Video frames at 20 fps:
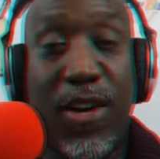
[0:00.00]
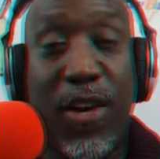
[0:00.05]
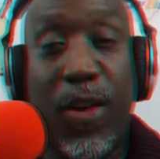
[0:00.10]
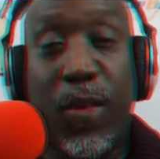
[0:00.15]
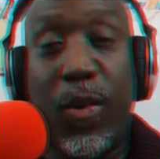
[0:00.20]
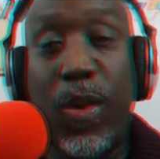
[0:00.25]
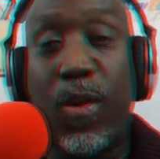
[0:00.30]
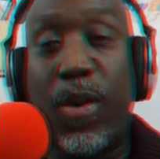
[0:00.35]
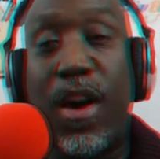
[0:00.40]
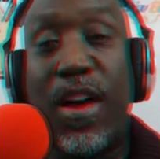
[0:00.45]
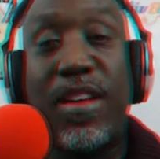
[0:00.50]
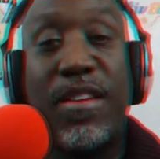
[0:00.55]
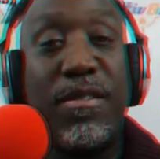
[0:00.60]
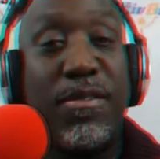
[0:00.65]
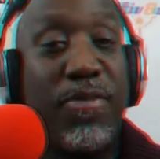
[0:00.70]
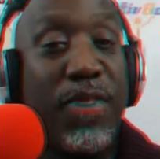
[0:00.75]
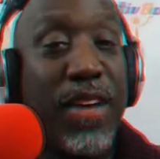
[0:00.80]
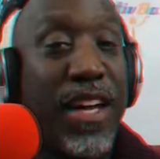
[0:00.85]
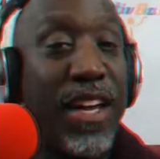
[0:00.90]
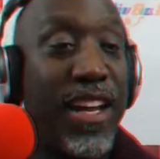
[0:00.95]
We were
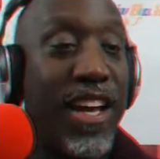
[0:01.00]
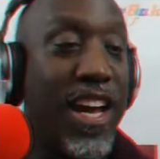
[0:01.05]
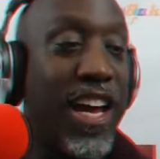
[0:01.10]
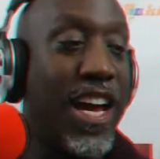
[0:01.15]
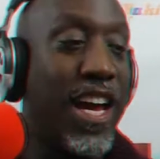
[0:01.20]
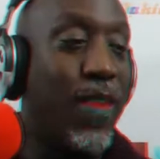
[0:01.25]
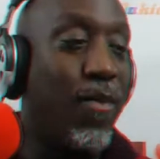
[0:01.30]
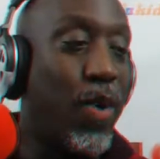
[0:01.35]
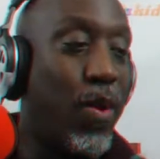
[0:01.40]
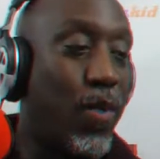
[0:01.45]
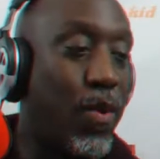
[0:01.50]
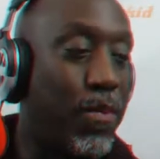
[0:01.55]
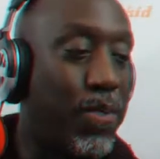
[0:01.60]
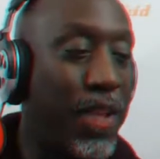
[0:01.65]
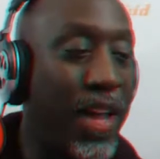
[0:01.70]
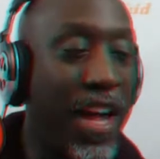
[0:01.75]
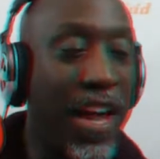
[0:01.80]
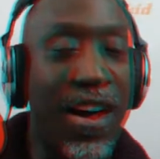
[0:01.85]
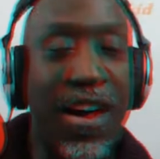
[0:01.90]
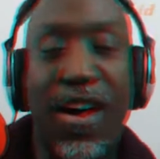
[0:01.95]
undefeated, we were
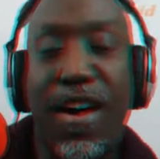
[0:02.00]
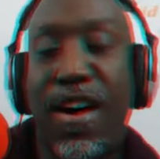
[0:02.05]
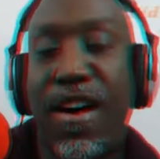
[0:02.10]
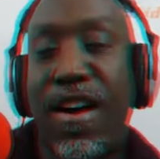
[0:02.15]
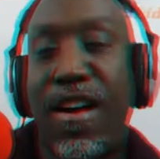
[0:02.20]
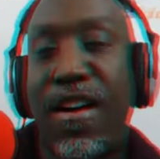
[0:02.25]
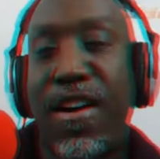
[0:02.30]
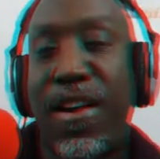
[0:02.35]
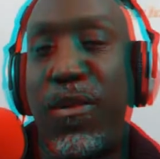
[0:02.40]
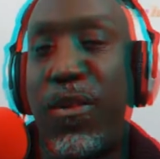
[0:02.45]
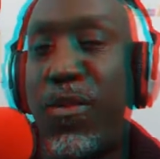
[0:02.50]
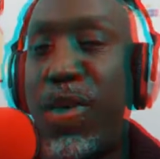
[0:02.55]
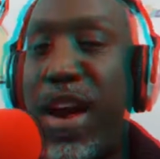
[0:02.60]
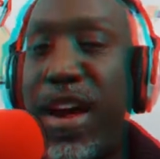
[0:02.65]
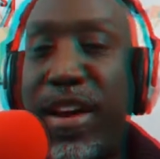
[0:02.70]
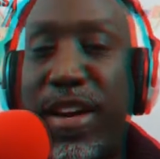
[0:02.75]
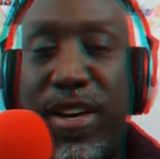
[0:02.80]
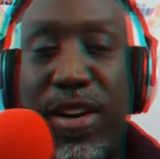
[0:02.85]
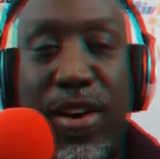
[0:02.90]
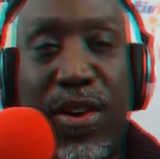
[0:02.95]
playing hard, and we were
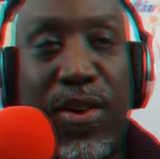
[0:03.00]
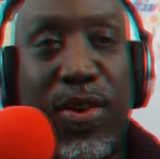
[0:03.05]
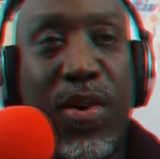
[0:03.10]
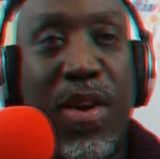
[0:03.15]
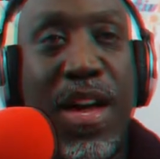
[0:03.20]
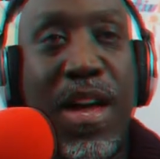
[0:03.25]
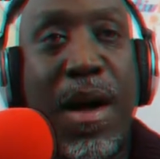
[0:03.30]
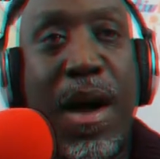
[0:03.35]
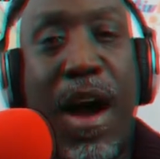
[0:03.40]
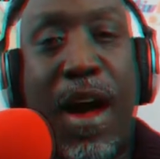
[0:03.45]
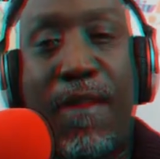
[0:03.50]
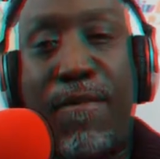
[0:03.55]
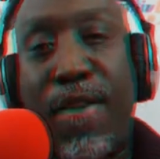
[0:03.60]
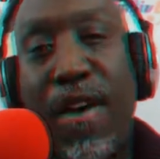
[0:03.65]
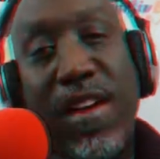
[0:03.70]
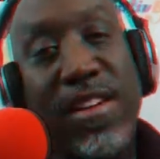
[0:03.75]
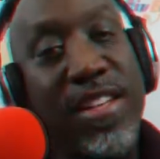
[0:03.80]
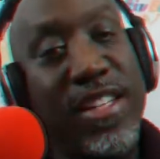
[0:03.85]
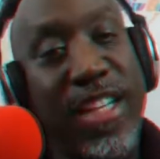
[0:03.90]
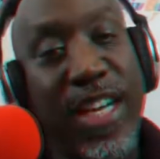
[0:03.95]
ready to go. Our
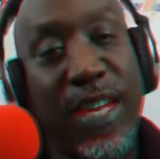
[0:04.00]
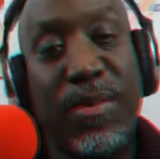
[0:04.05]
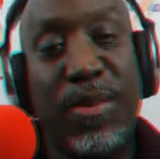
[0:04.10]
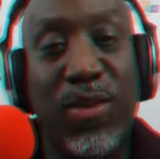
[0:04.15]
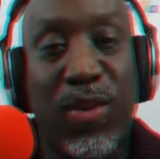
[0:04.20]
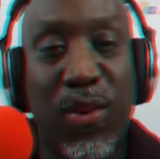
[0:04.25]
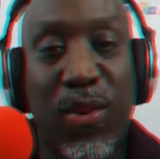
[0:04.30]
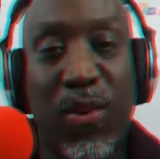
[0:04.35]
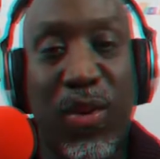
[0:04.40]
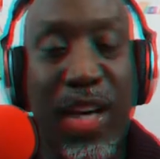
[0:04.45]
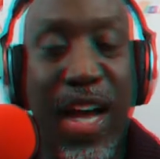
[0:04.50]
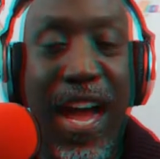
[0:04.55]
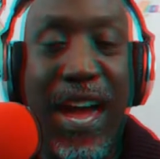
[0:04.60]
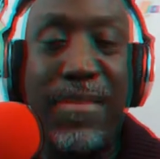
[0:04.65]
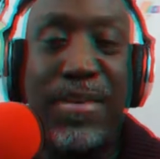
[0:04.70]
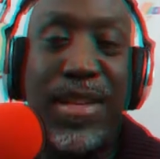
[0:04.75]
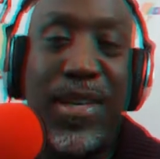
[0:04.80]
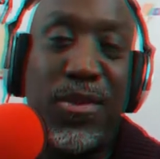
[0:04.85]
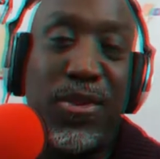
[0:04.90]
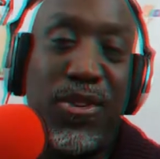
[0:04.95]
varsity team was doing okay,
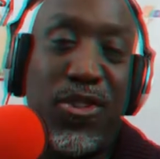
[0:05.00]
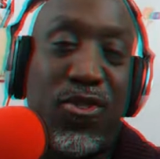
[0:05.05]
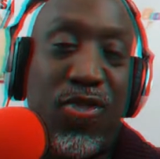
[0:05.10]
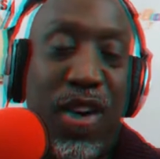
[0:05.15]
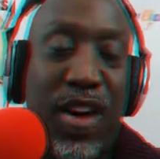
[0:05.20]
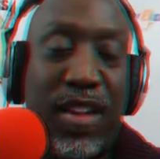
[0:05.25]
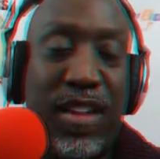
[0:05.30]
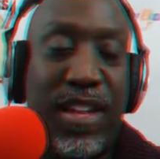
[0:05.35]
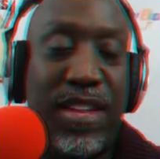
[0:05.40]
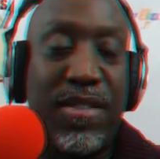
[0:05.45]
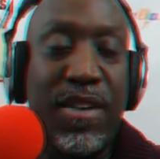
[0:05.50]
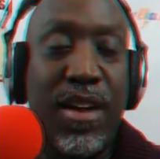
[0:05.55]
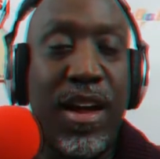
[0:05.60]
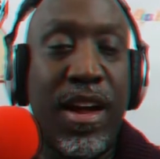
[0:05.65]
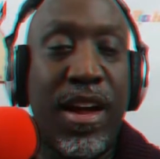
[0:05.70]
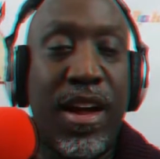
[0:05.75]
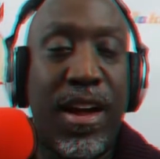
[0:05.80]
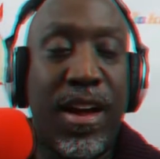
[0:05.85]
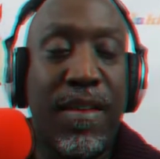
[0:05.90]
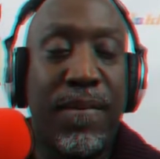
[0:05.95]
but they were struggling.
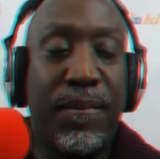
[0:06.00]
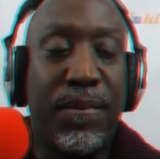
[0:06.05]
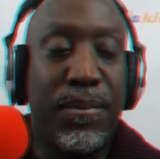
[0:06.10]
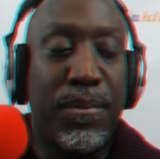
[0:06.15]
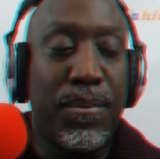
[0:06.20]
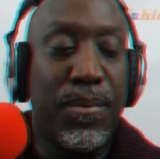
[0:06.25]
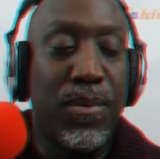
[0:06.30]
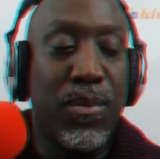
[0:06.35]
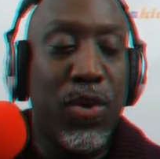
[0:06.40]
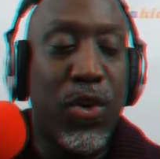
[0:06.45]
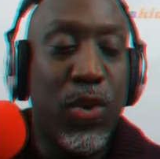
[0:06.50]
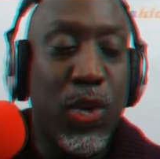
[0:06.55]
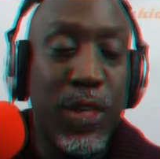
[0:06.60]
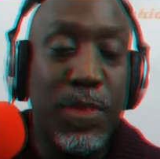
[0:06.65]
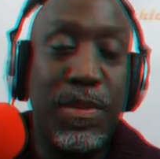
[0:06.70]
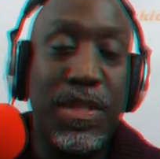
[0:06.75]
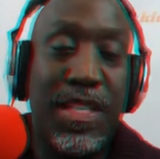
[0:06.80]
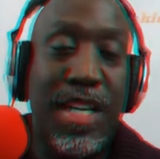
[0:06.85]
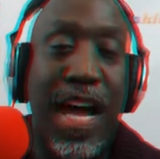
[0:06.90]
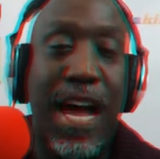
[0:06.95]

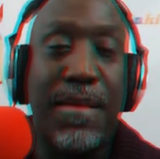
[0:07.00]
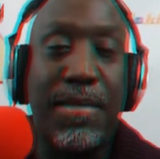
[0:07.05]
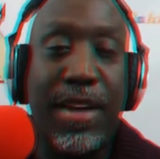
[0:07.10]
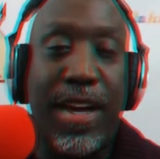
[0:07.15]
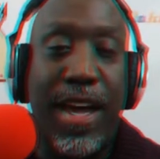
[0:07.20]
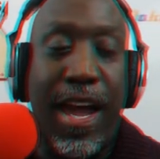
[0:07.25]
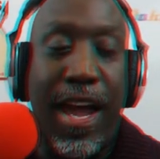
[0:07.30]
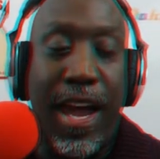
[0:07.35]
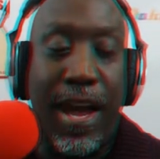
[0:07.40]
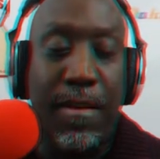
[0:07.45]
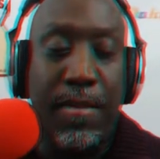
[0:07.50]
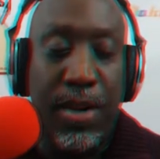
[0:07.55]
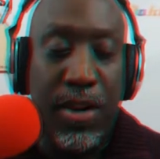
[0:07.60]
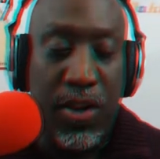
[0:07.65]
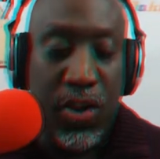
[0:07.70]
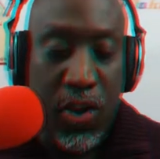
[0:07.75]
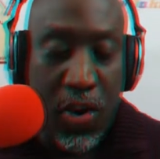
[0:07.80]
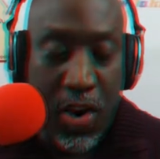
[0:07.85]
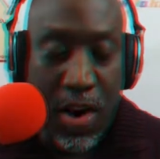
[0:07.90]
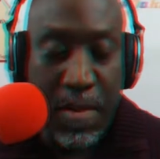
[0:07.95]
Christmas time came, and the
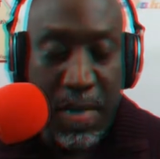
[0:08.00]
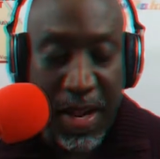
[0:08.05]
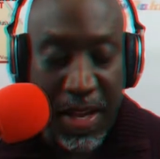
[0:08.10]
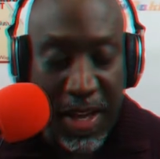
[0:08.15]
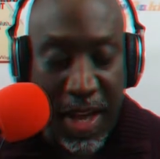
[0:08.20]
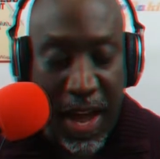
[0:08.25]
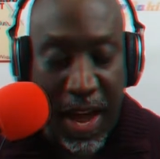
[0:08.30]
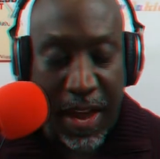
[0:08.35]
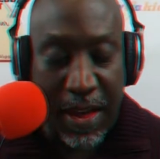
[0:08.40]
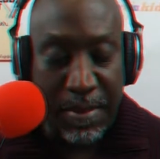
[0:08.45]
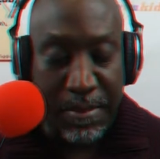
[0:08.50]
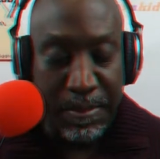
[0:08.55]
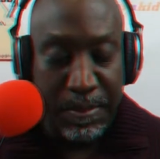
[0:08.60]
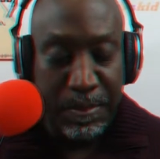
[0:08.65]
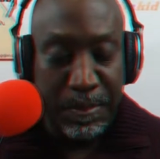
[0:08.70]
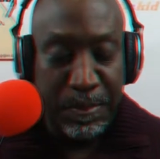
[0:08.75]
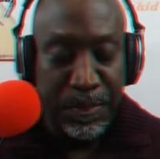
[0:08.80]
tournament came.